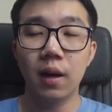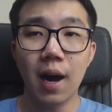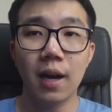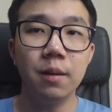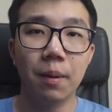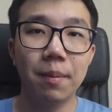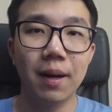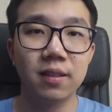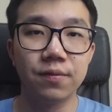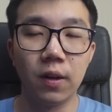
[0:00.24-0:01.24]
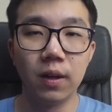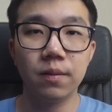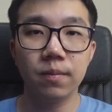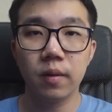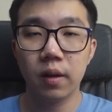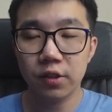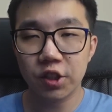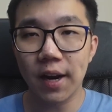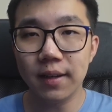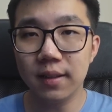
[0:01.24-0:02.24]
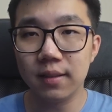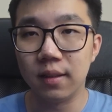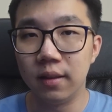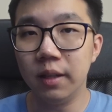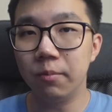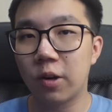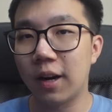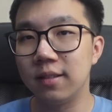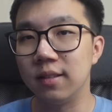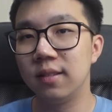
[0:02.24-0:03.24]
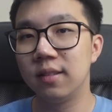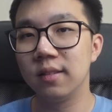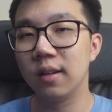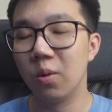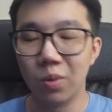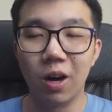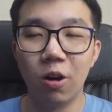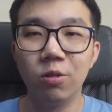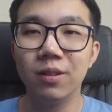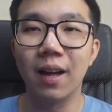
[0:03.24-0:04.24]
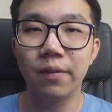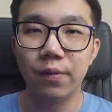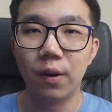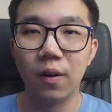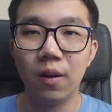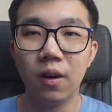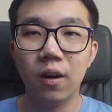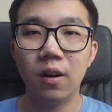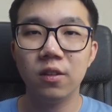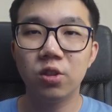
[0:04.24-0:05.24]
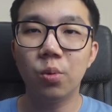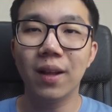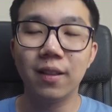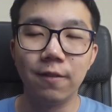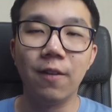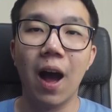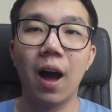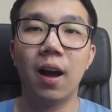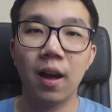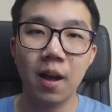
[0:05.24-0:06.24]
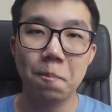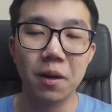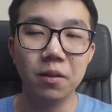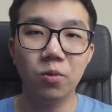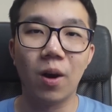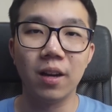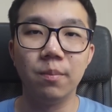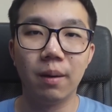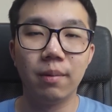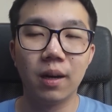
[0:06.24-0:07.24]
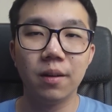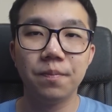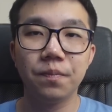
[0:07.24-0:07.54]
Alibaba has fallen, China is in deep crisis, we are all done for. So what the happened to Alibaba?